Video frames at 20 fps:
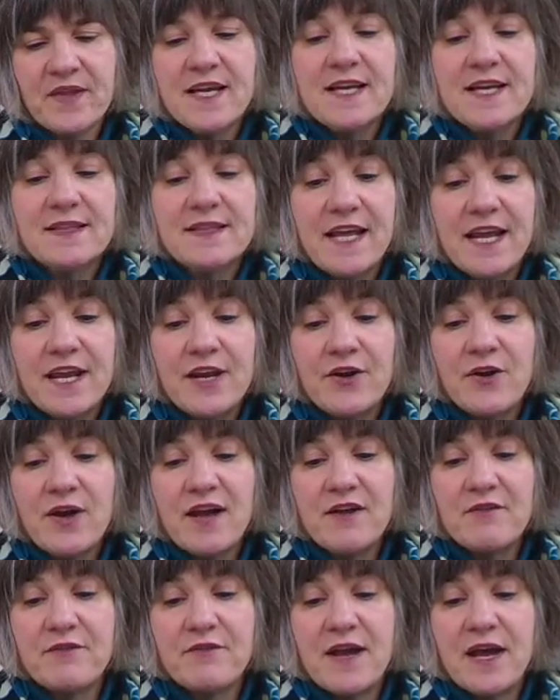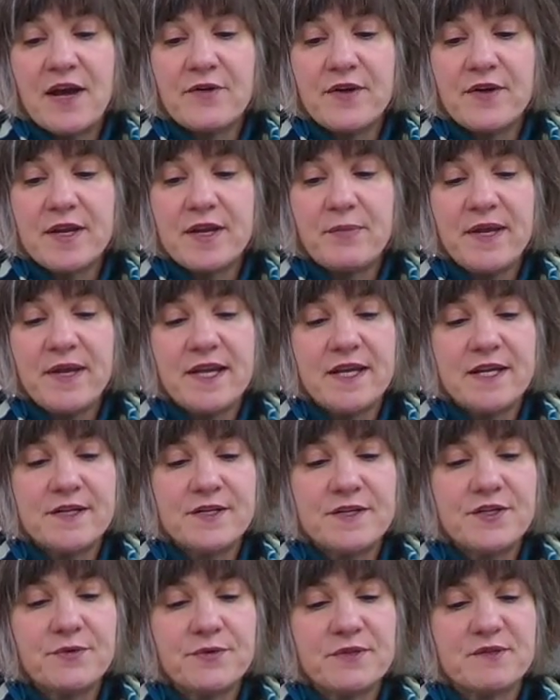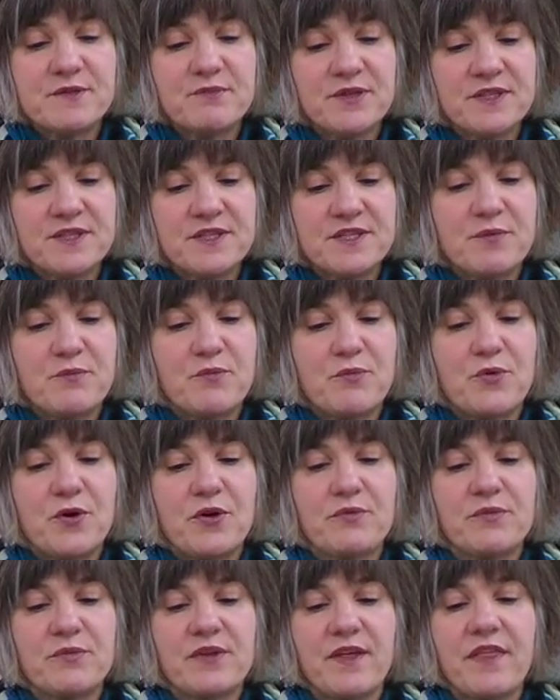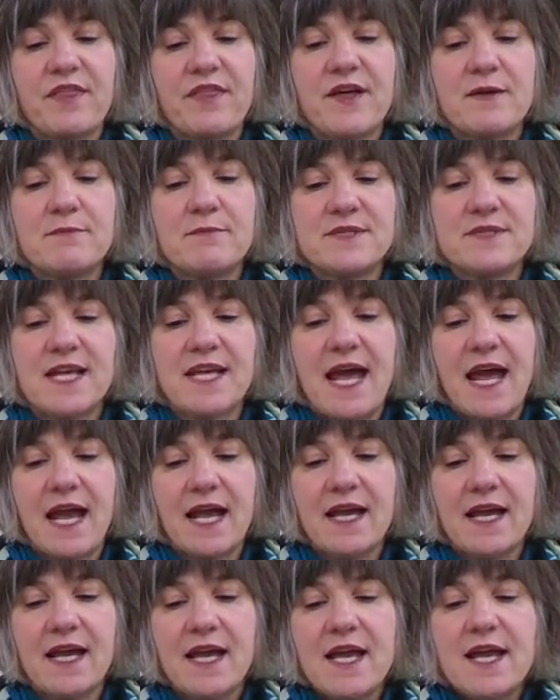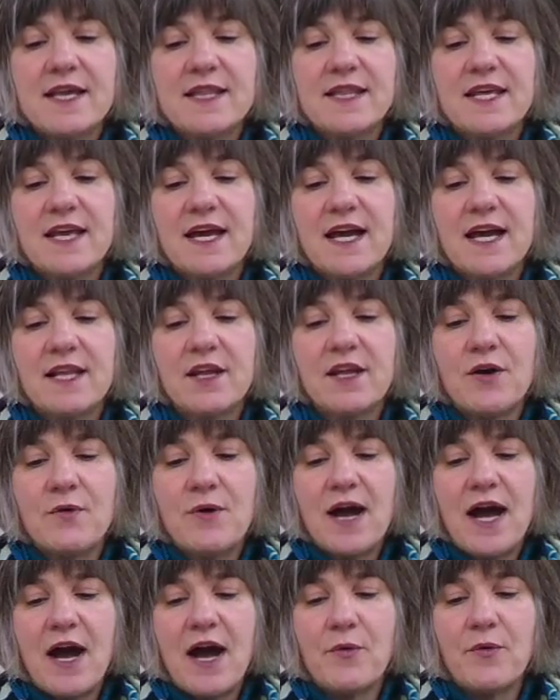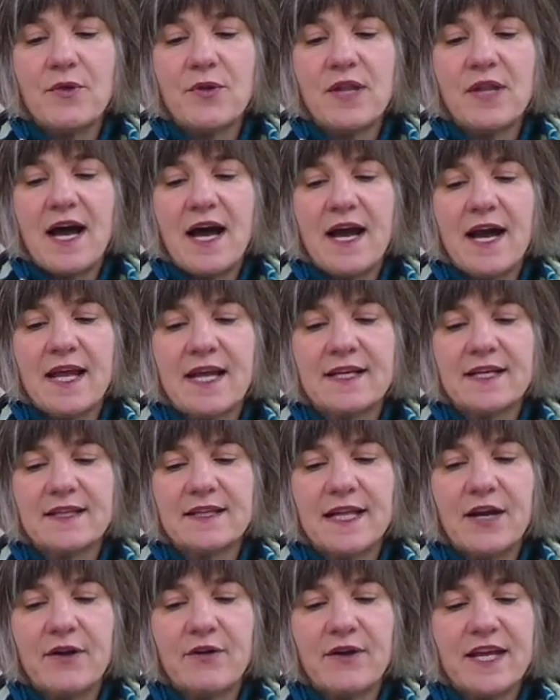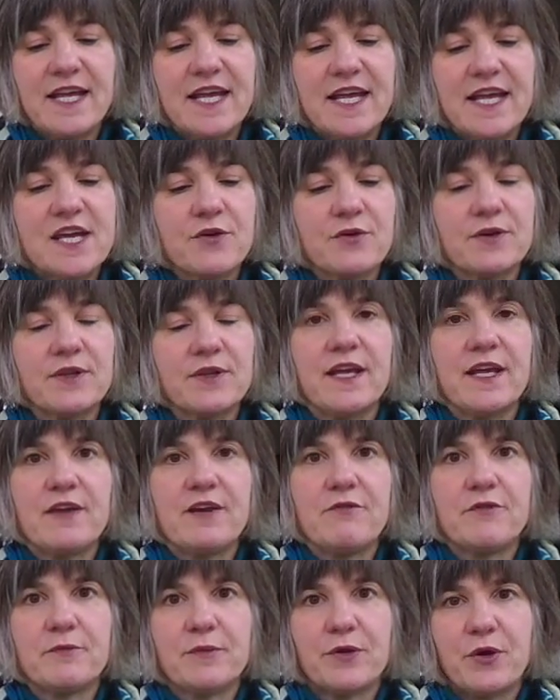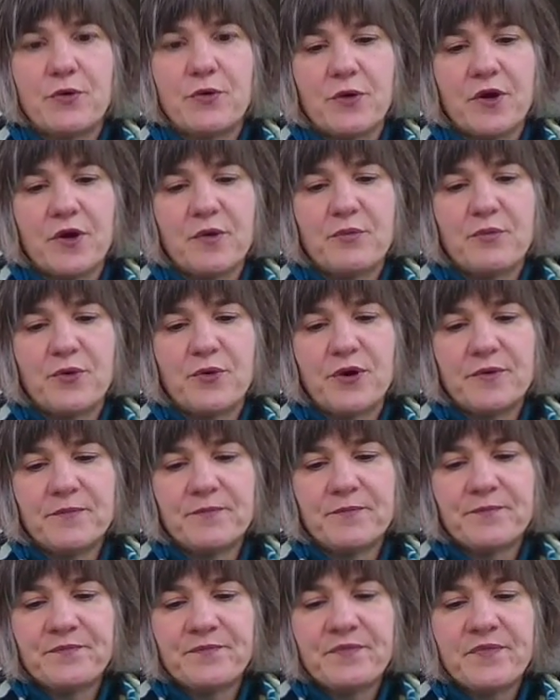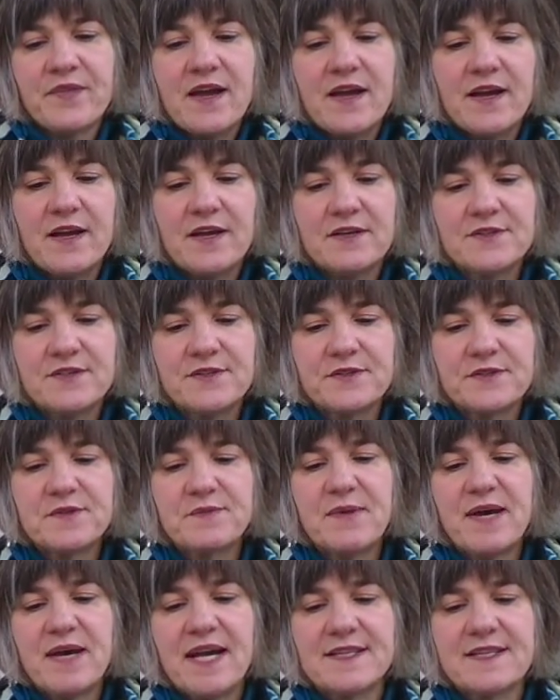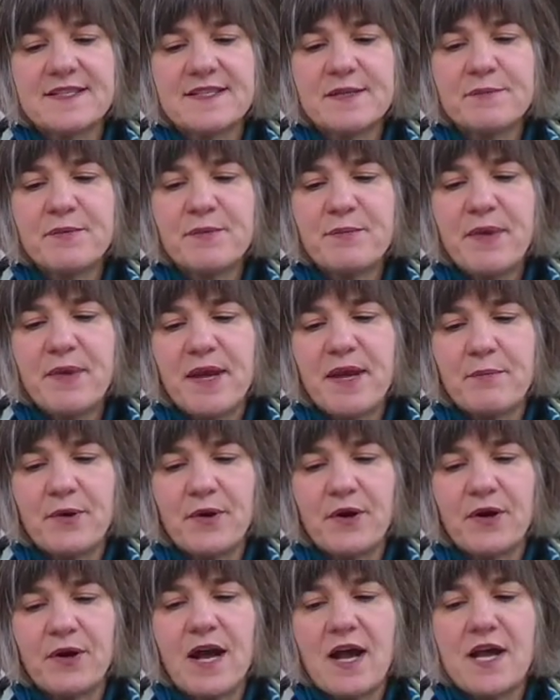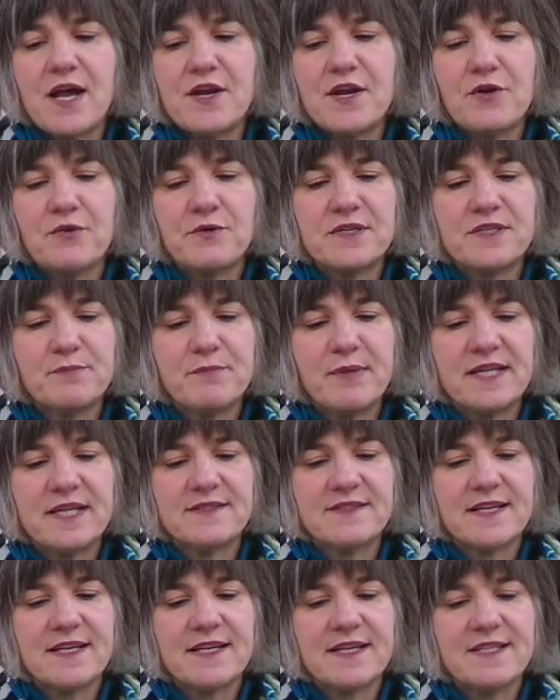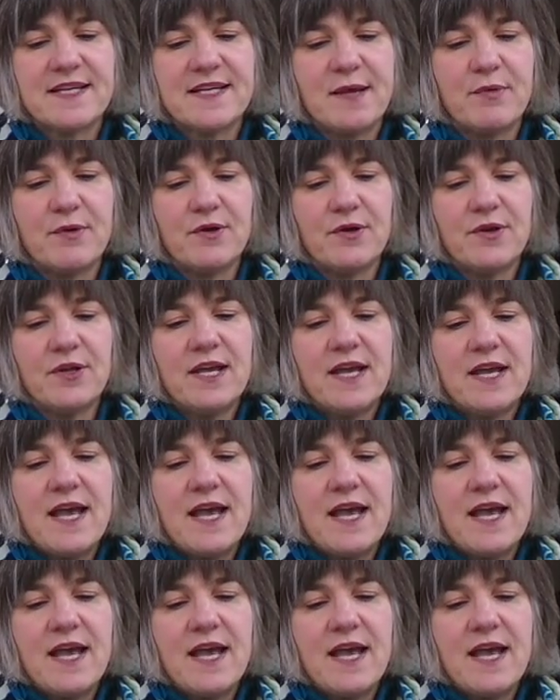Later, I found it pinned to his bulletin board with a thumbtack, the yellow owl eye glaring eerily from the corkboard. I also spied a slip of paper on Noah's bedside table.